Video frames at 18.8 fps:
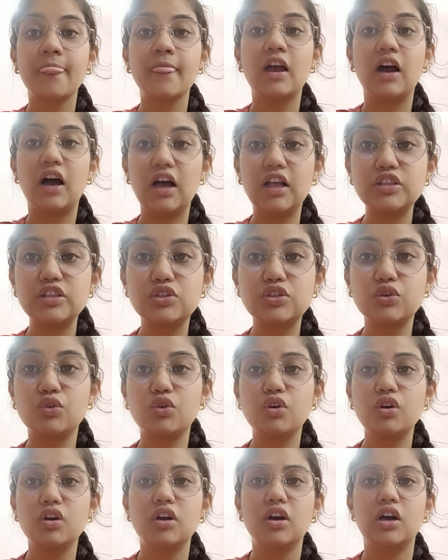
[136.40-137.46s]

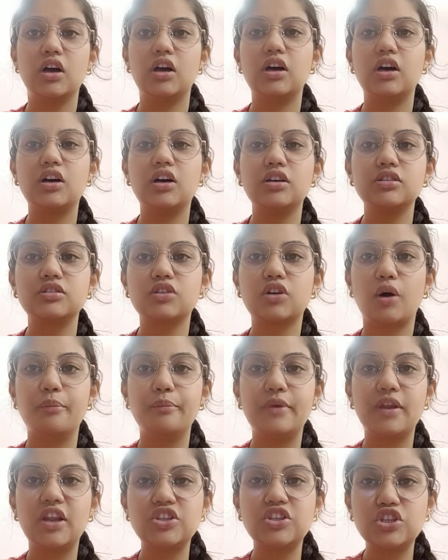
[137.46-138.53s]
Also, a
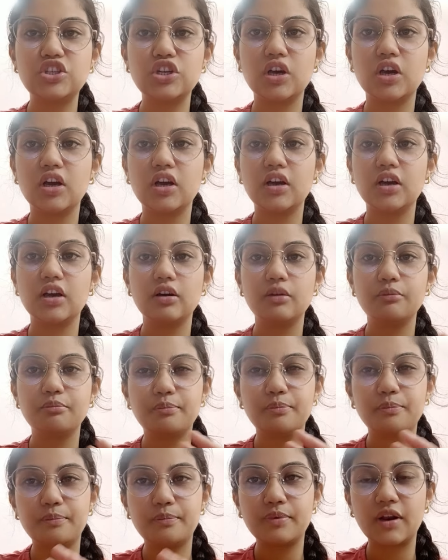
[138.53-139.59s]
combination,
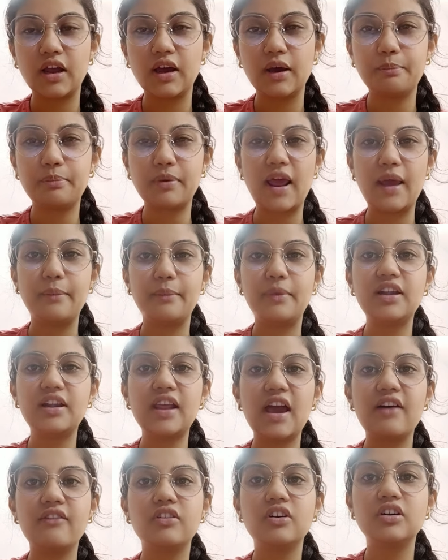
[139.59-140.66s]
primate
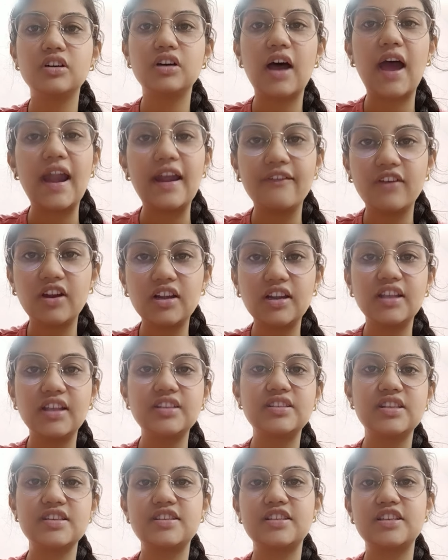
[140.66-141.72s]
have a advantage
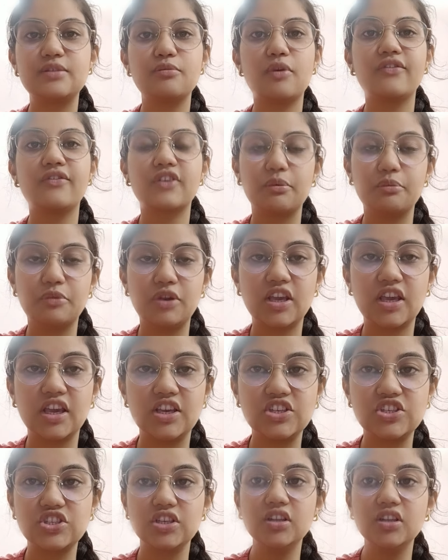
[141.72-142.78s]
system of
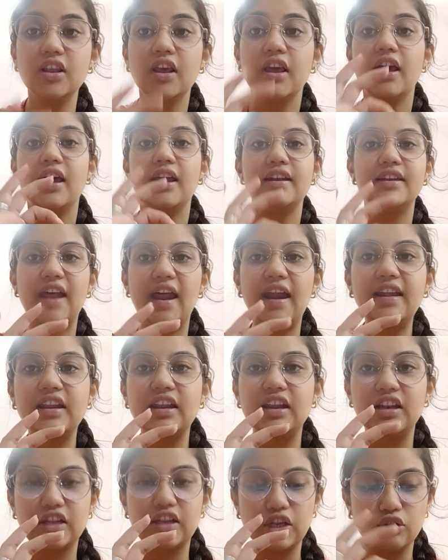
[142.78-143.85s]
communication that
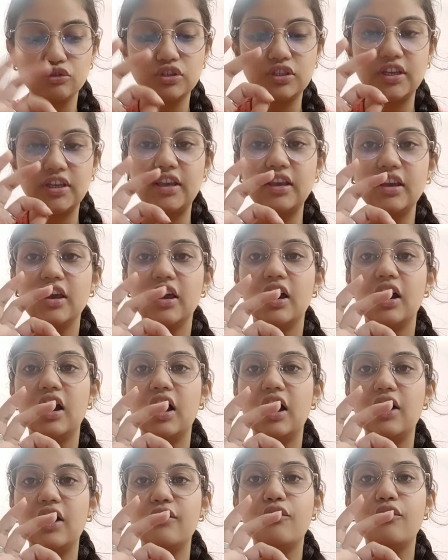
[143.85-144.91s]
include the
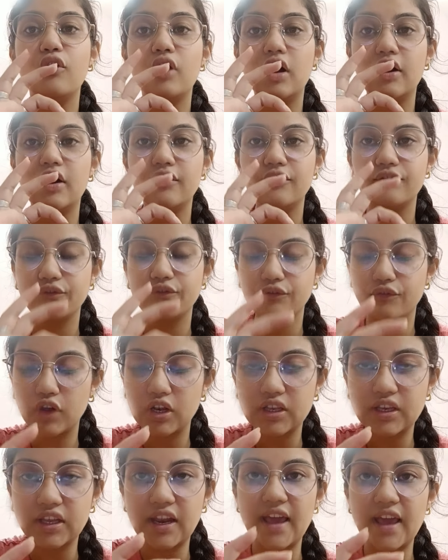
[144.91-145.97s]

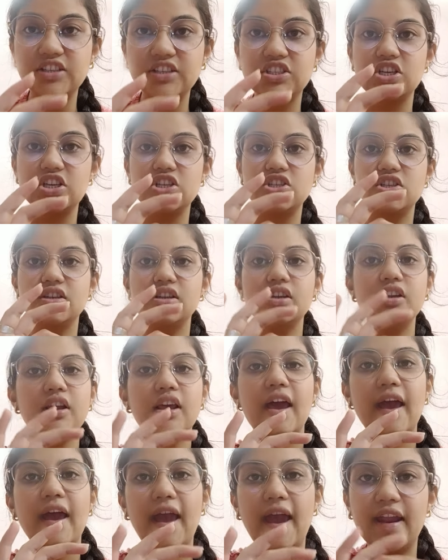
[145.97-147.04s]
vocalization,
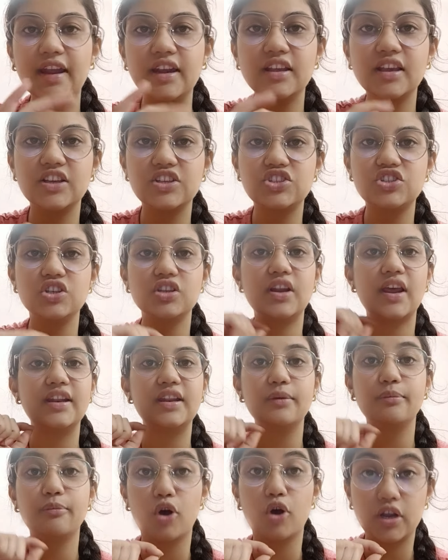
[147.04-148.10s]
hand gesture, and the
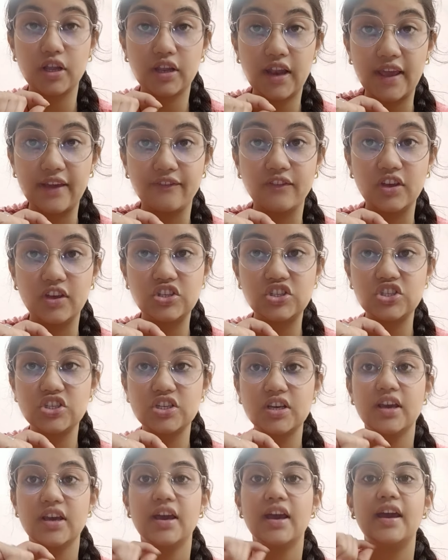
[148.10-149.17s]
body language.
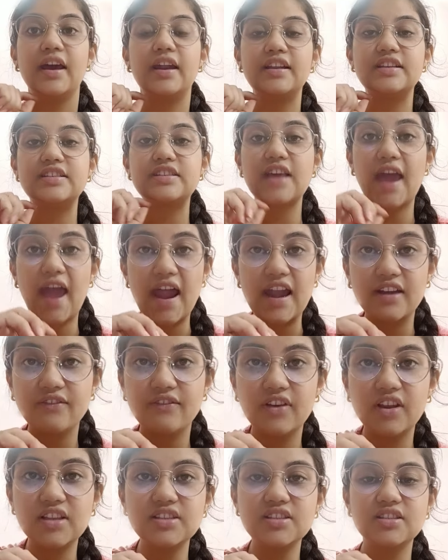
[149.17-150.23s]
It is an
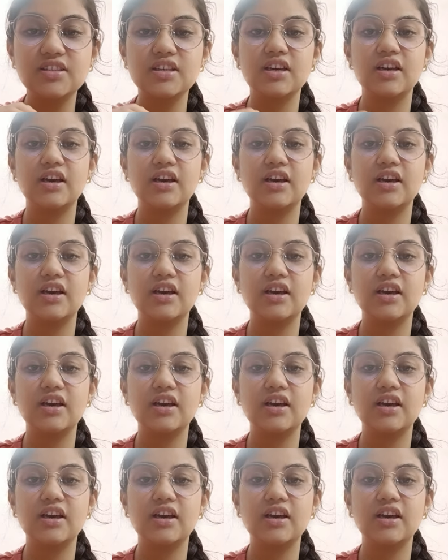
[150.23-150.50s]
advanced